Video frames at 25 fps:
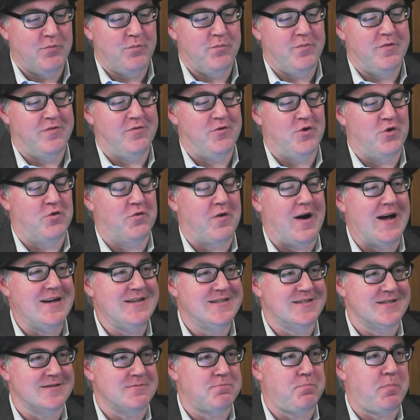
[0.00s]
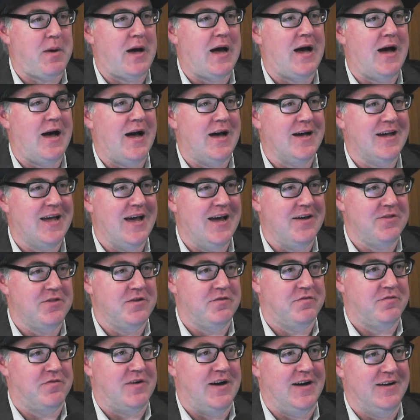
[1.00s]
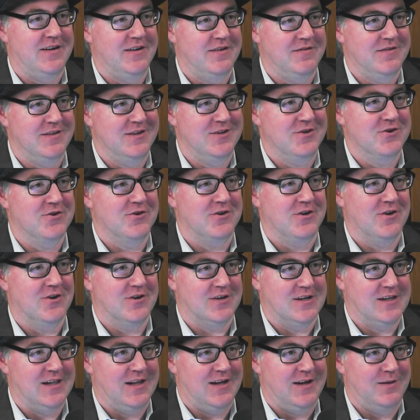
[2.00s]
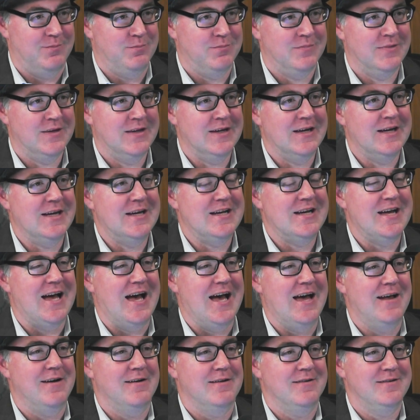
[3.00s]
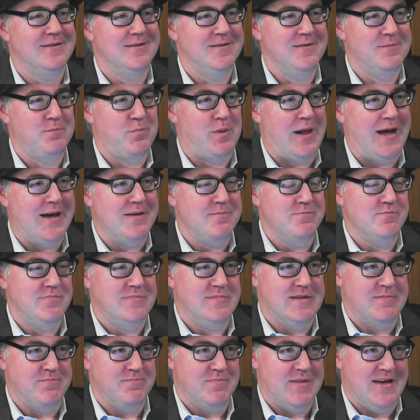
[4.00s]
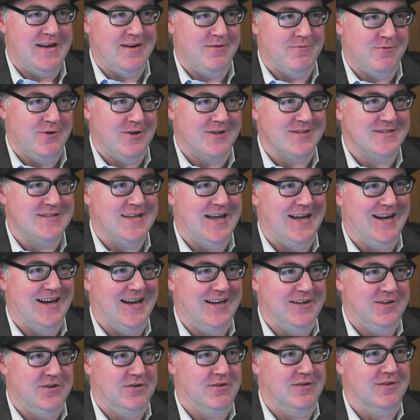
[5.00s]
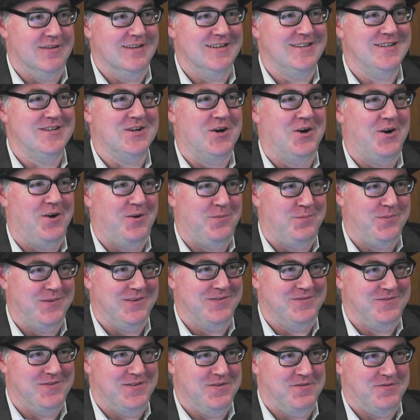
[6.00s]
before races, park out the front of the New York Yacht Club and paid Men at works down under at the top of